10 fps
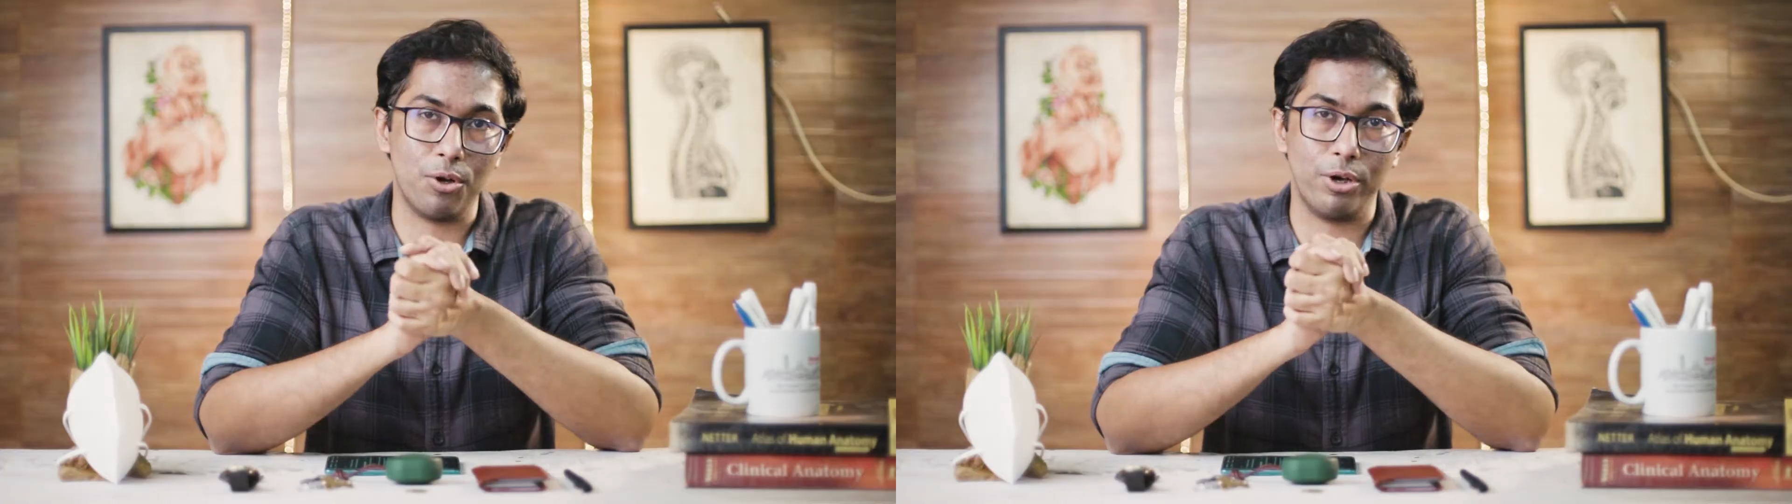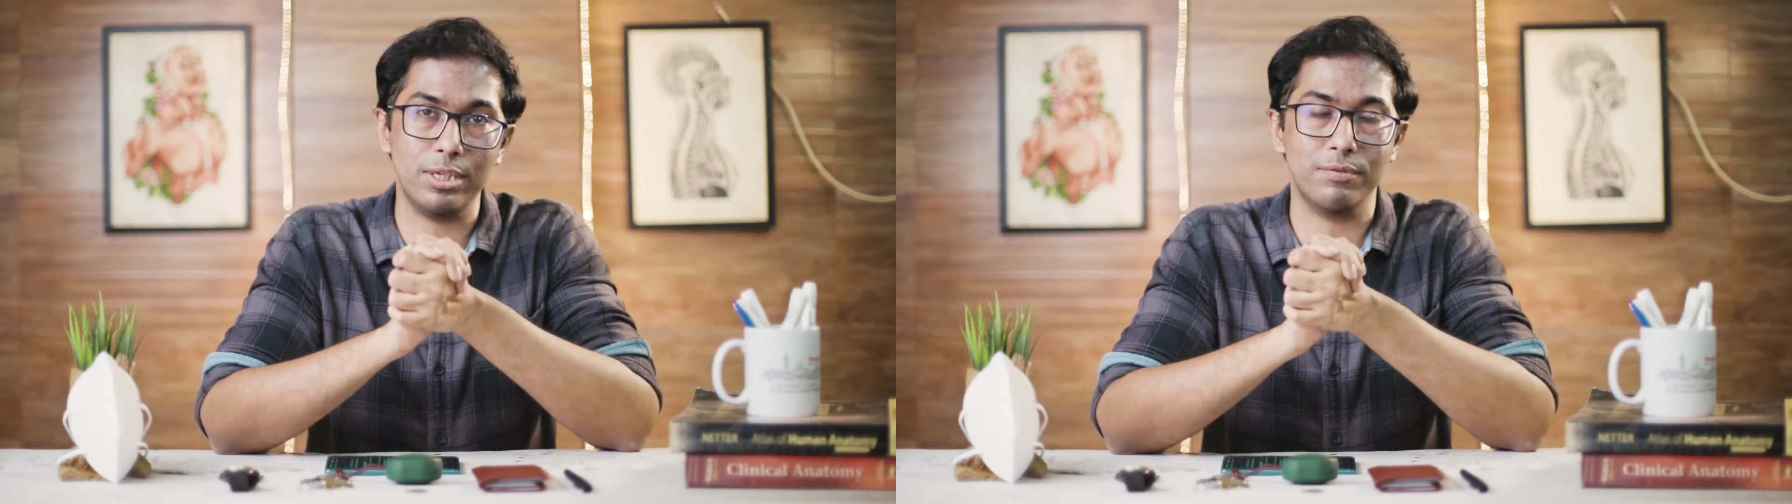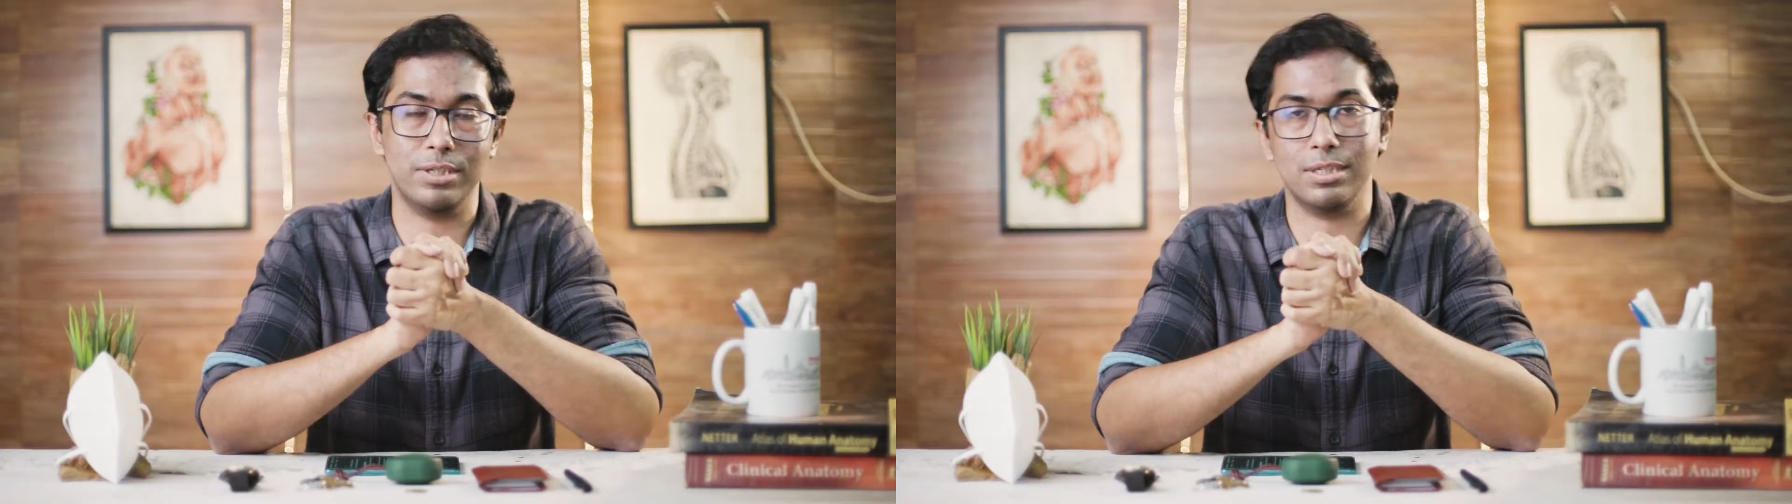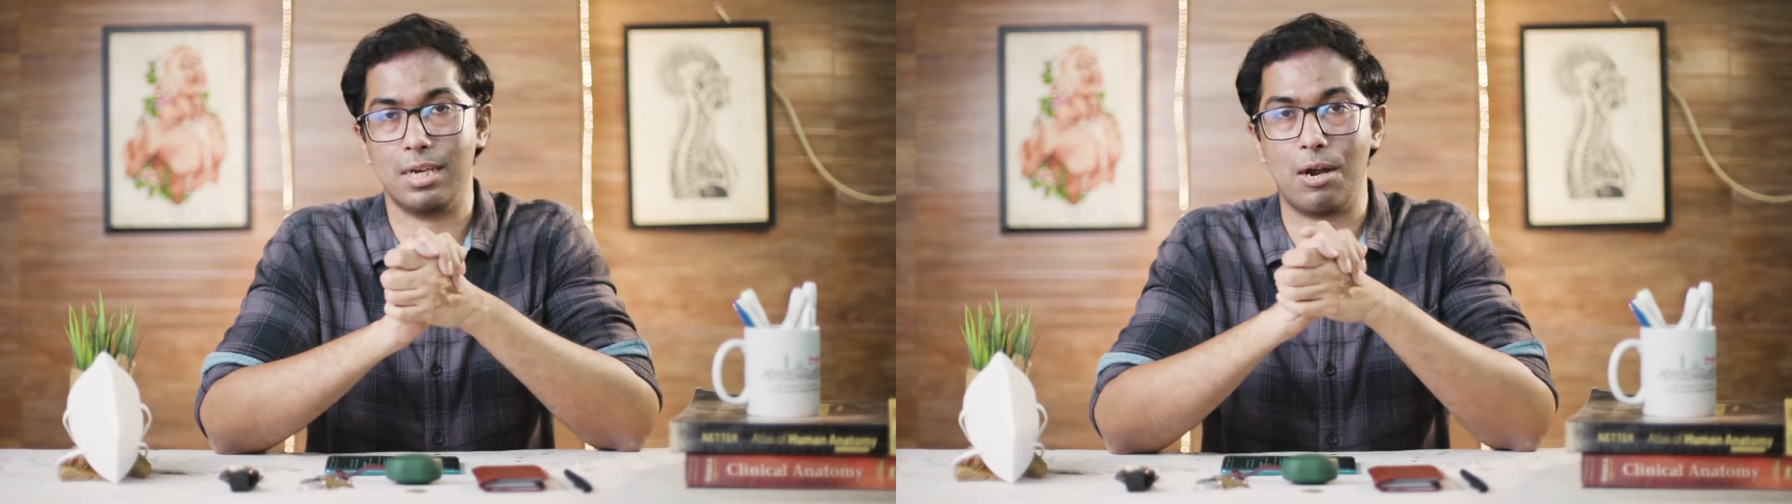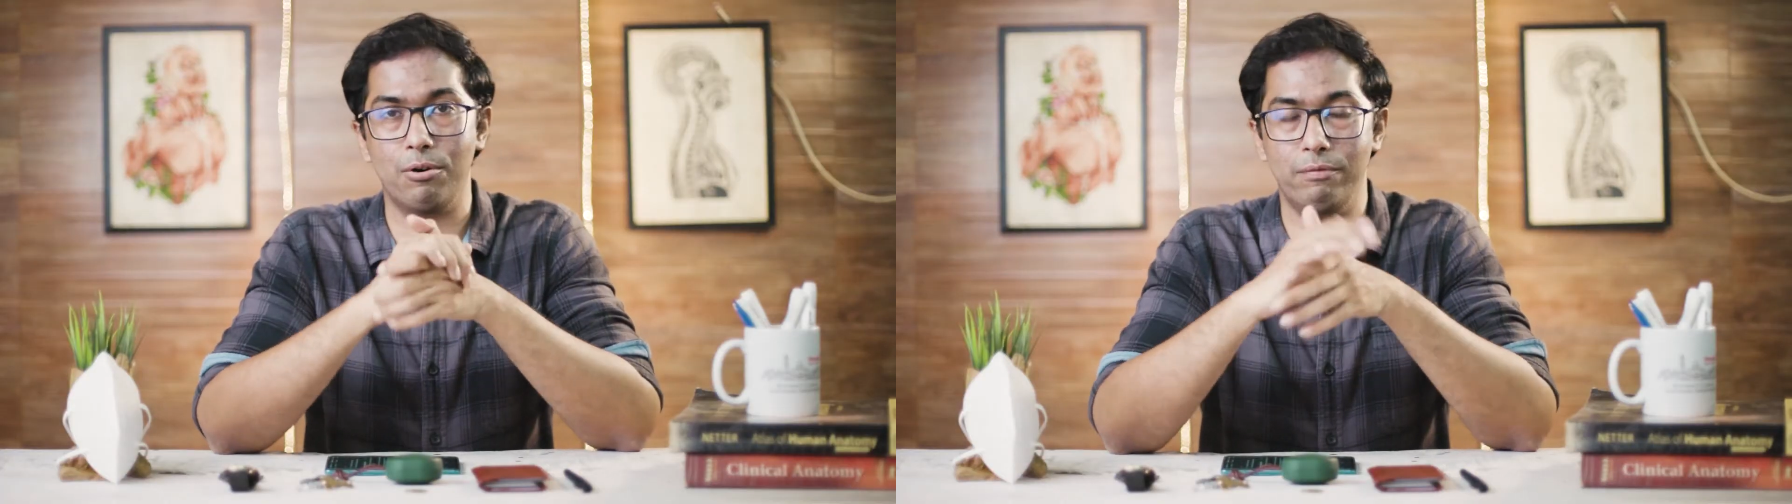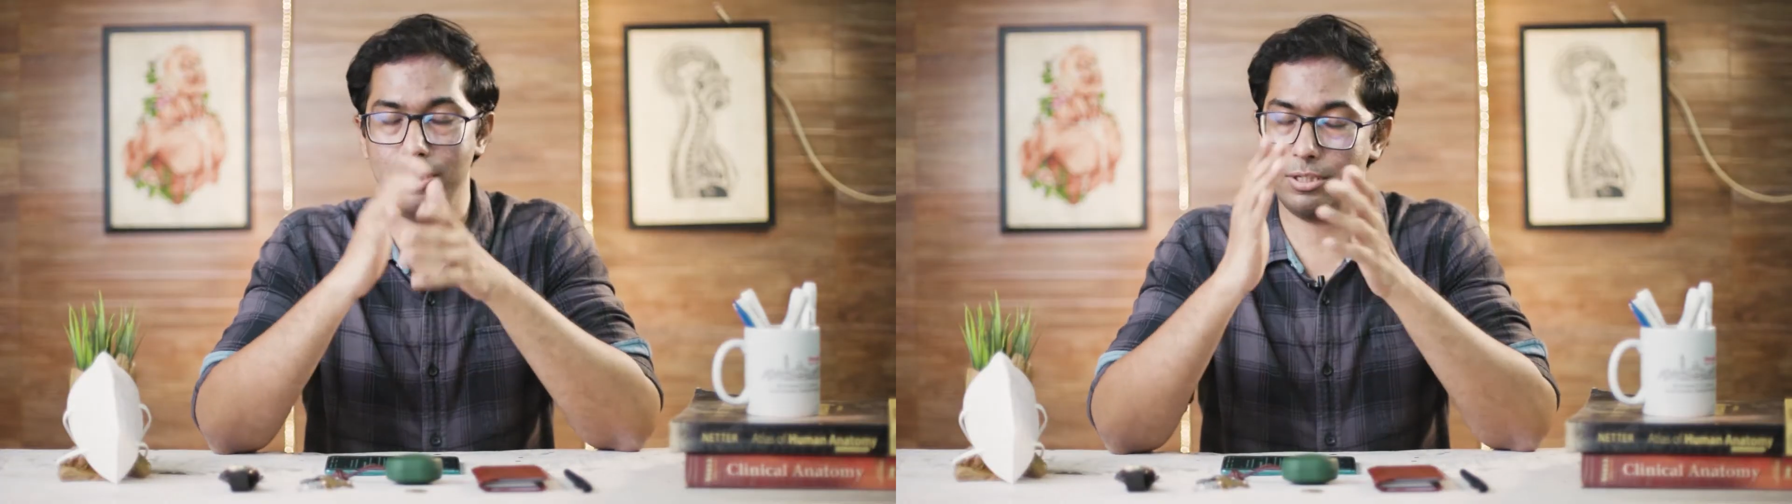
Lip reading: noise which is around,